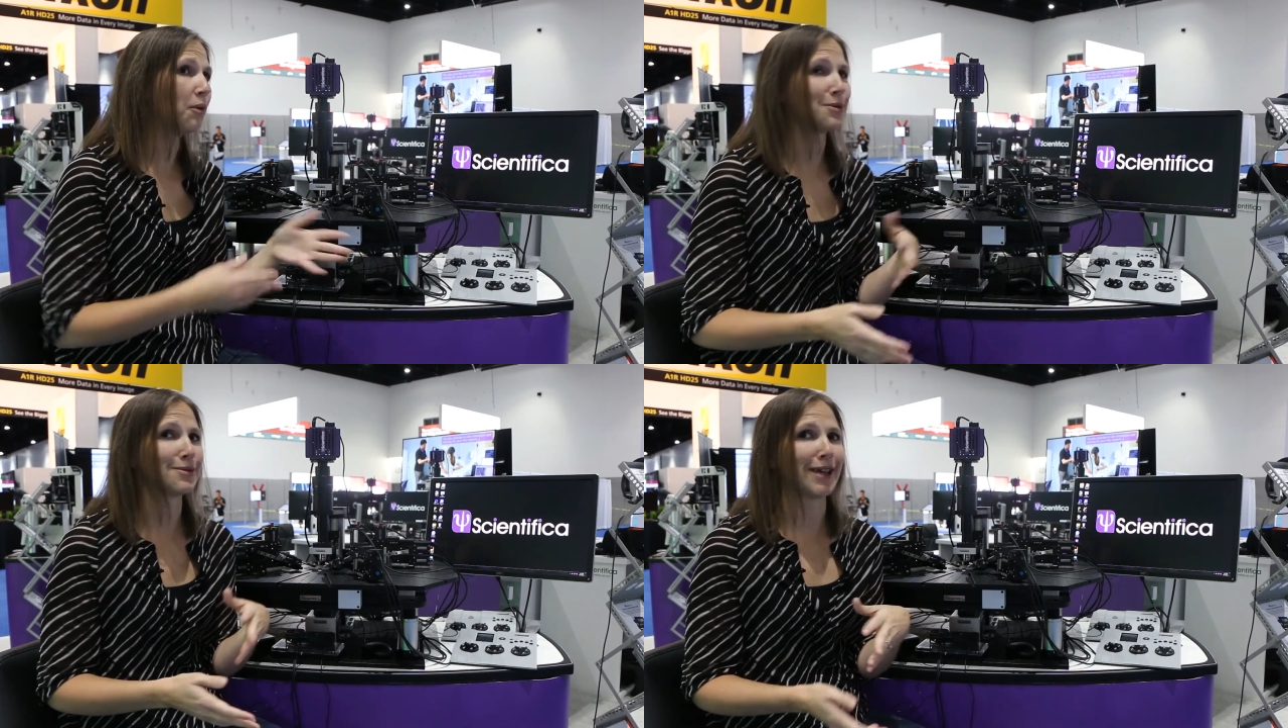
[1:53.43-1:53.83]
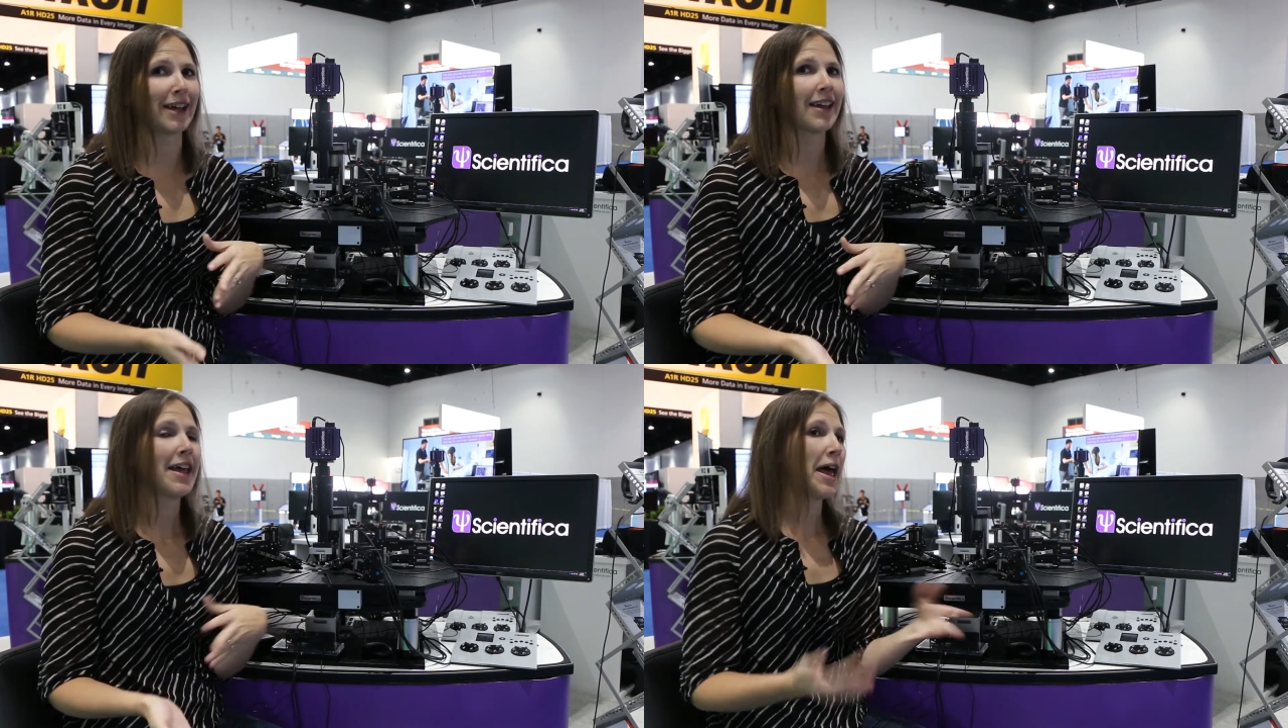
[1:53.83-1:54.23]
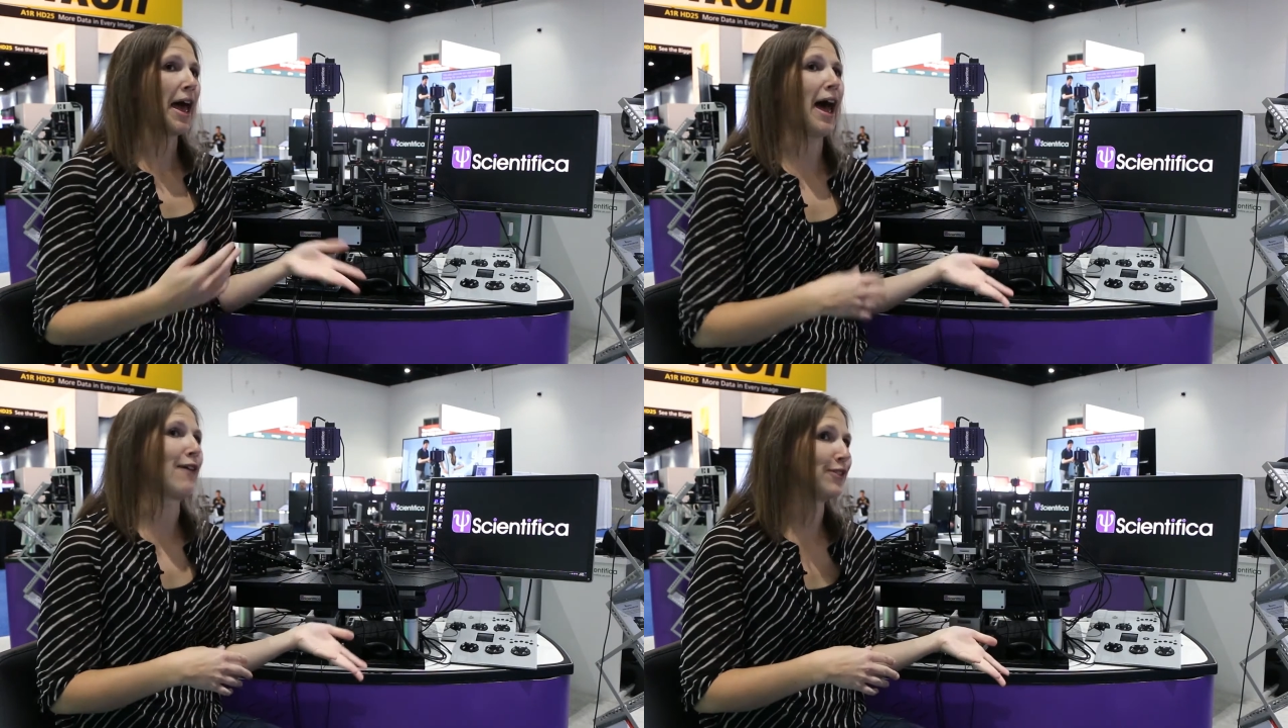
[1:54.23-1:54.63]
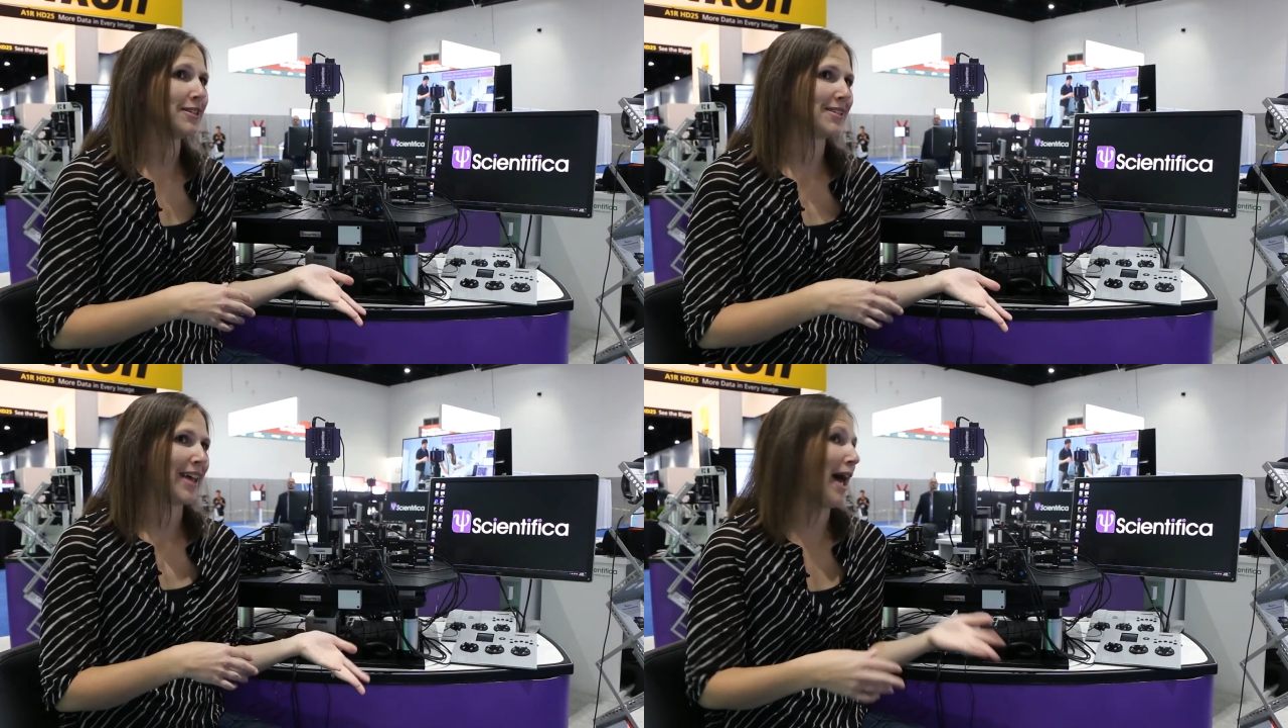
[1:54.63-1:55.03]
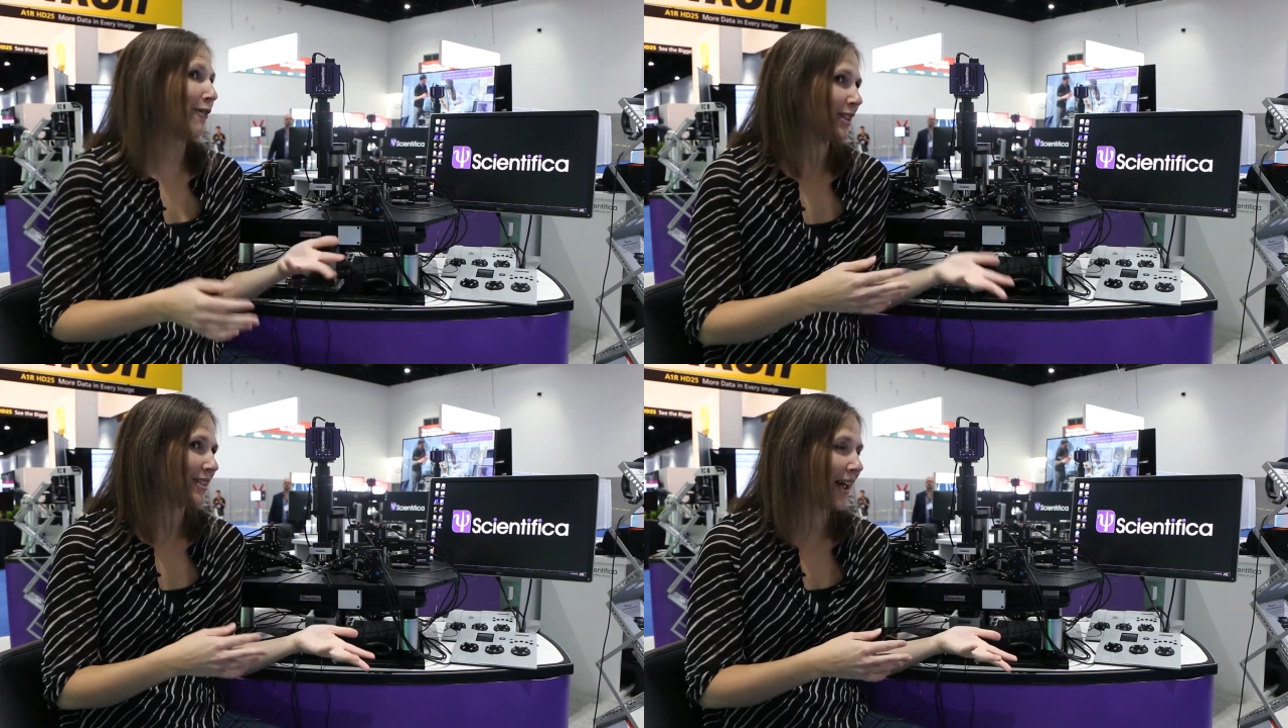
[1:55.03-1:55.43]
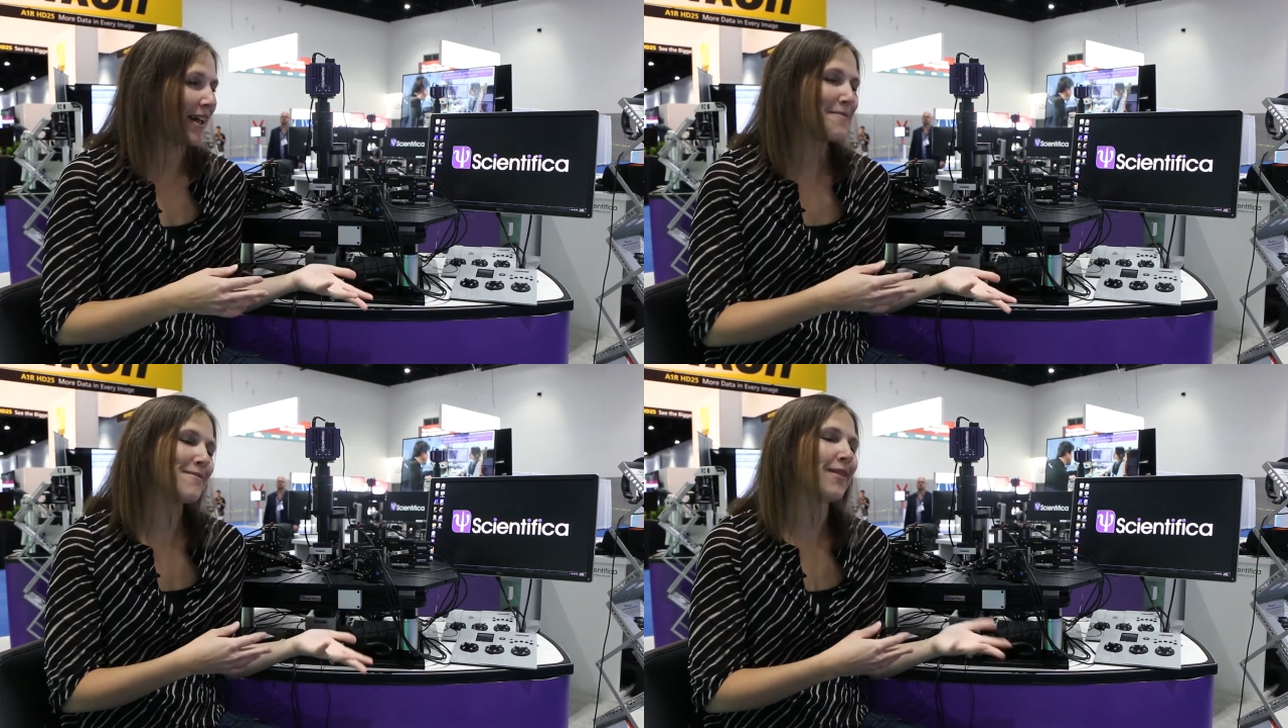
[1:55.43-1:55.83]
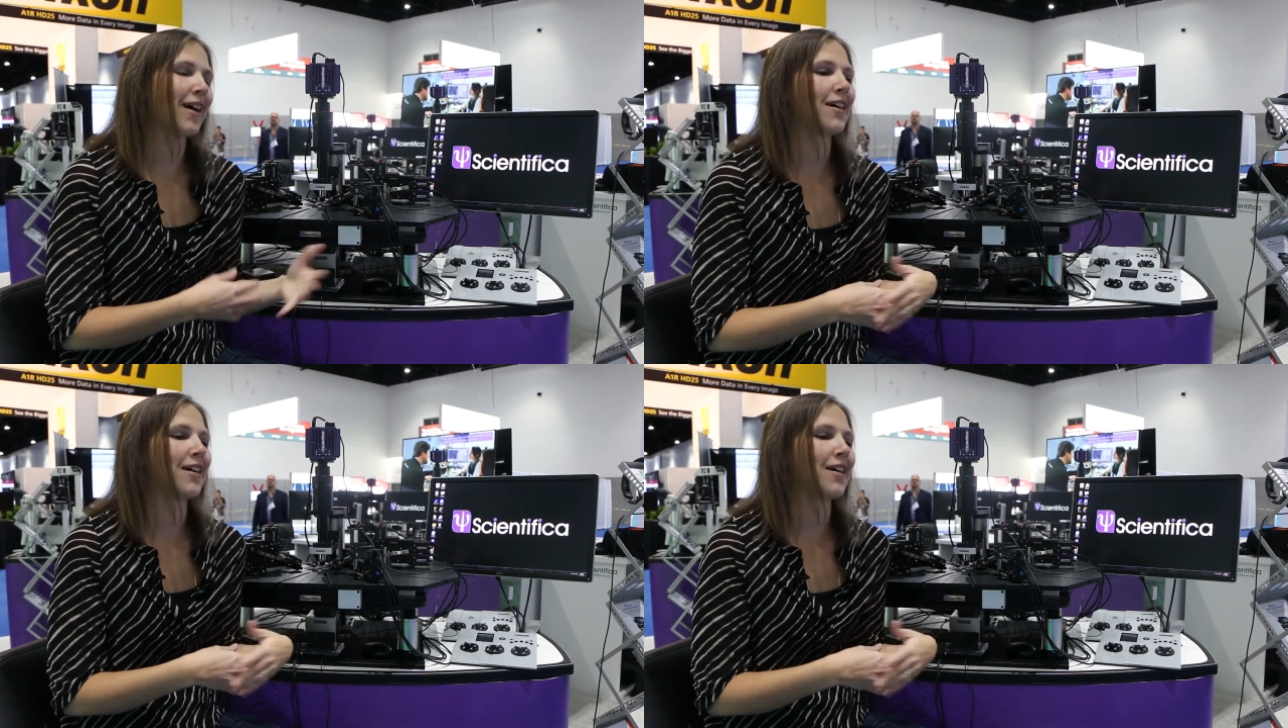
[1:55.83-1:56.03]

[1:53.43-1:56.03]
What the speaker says: which was half the time.